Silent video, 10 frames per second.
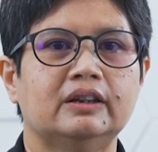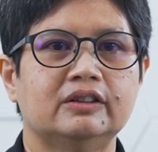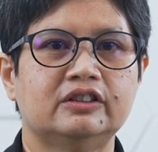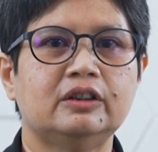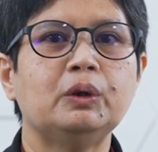
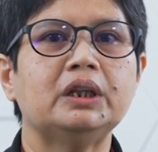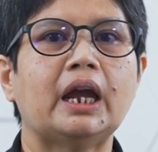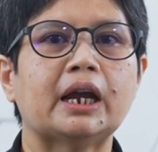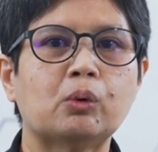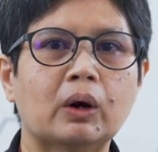Seaweed
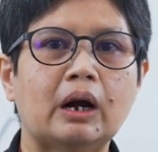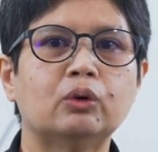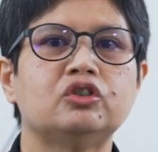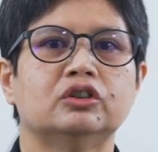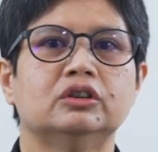
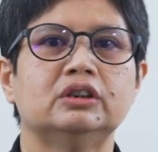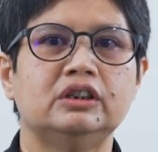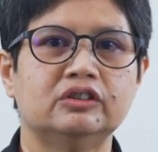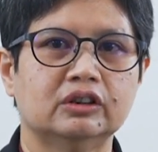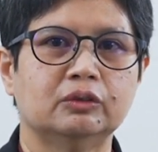aquaculture
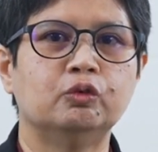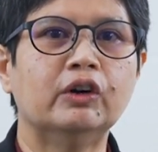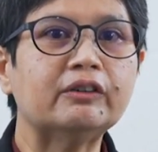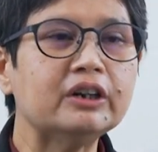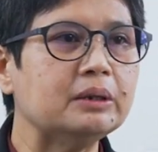is a
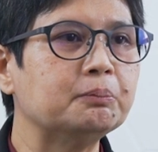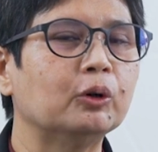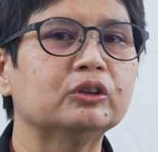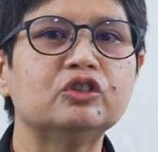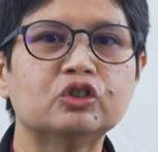very
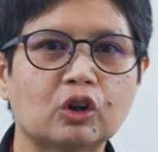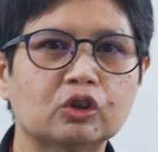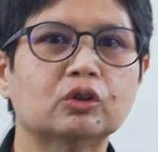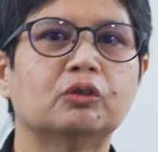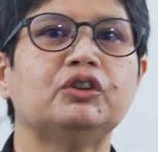important
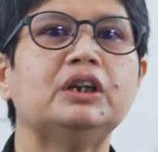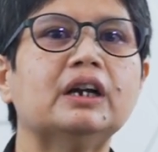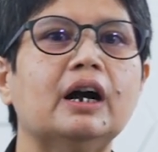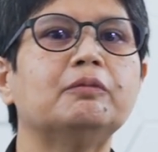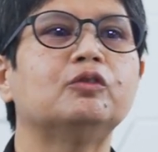source of
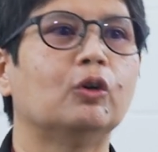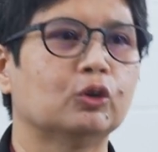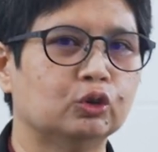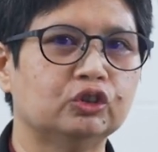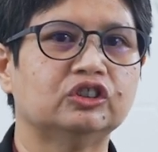income for
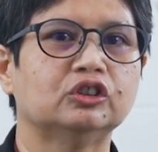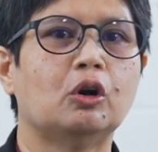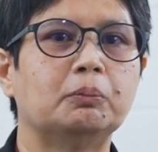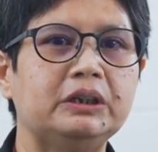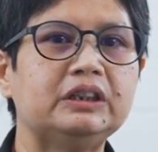coastal
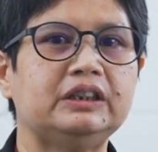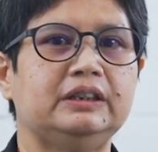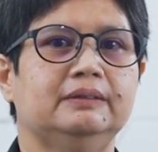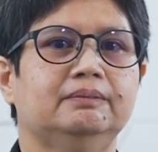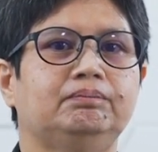community.
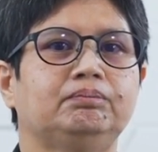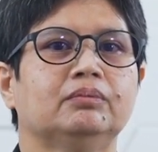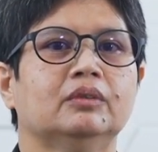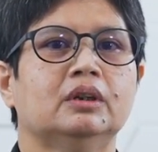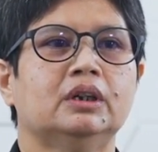
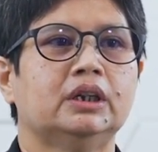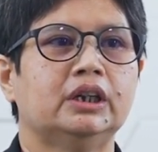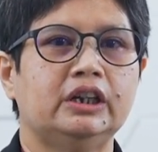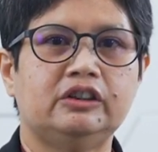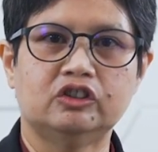
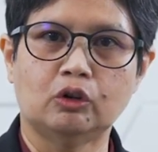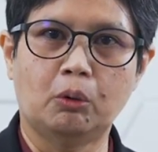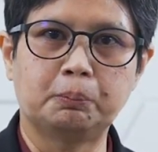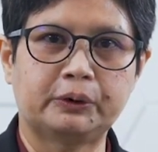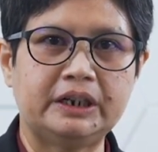It is
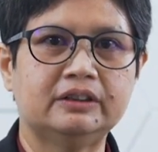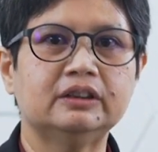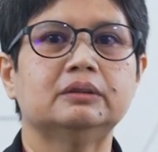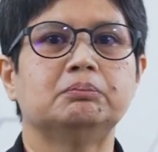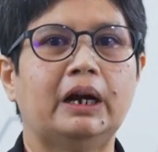
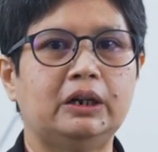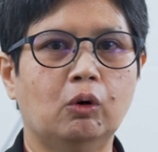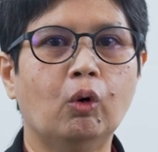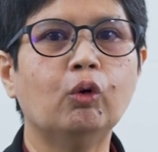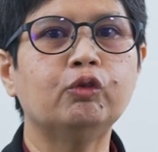operated by the
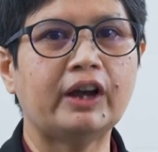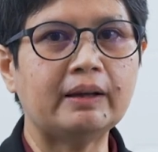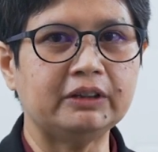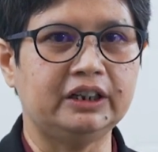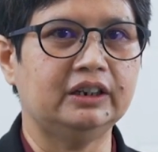whole
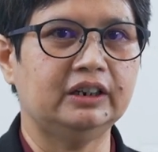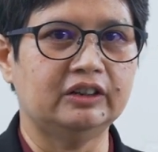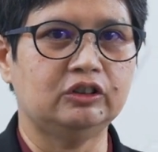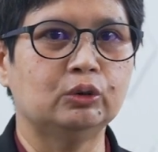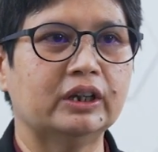family,
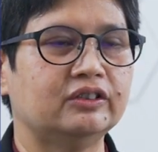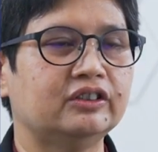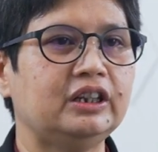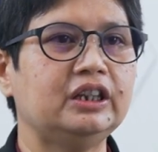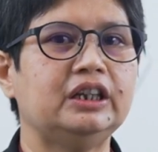as you can
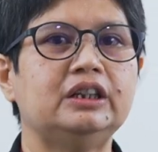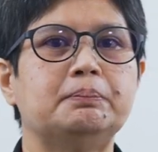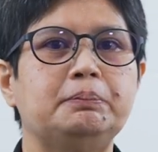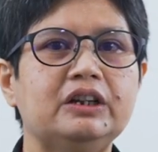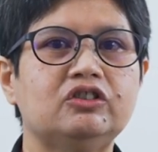see in the
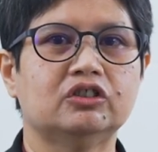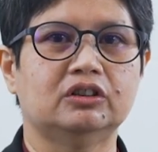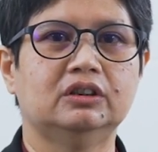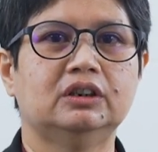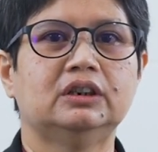
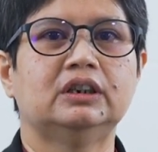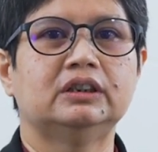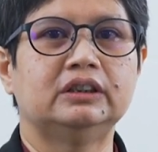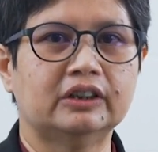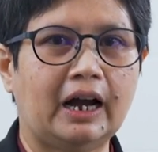picture.
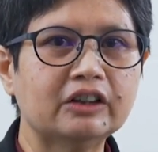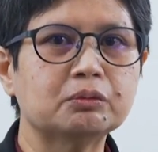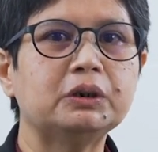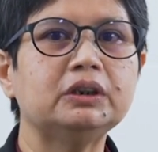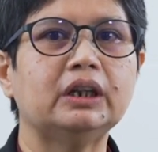The
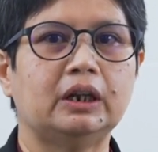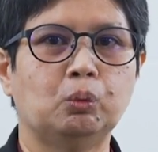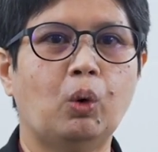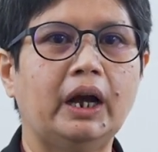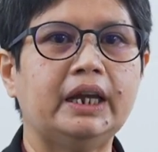husband and
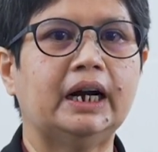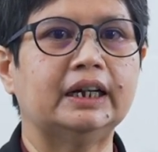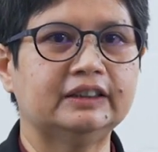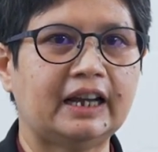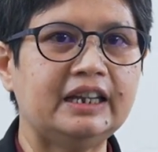wife
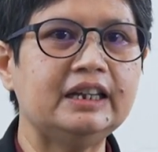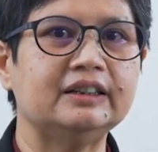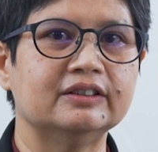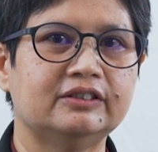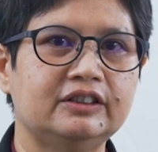are tying
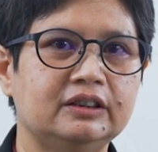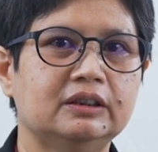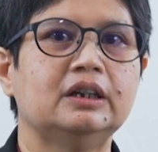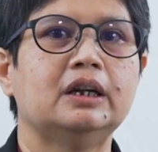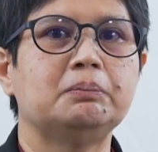the seed
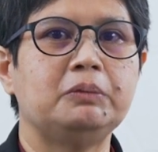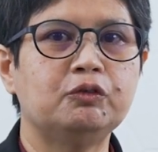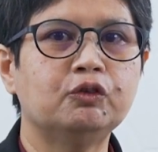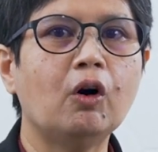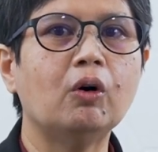
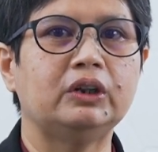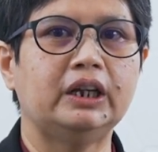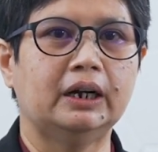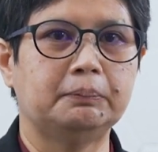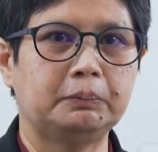before they
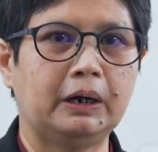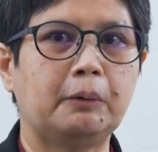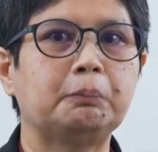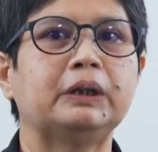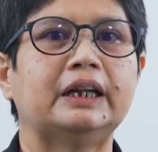are
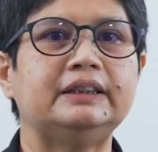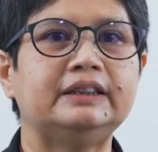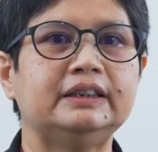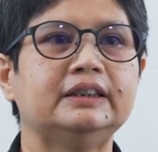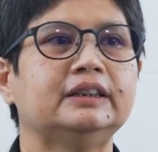out
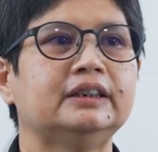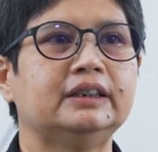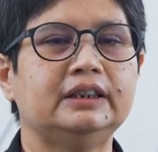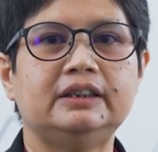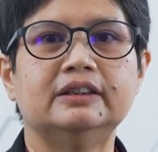planting
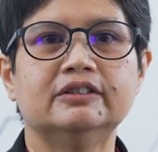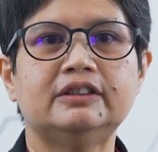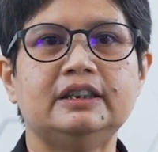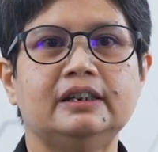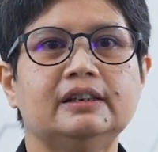in the
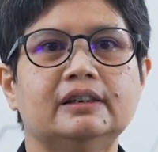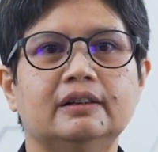sea.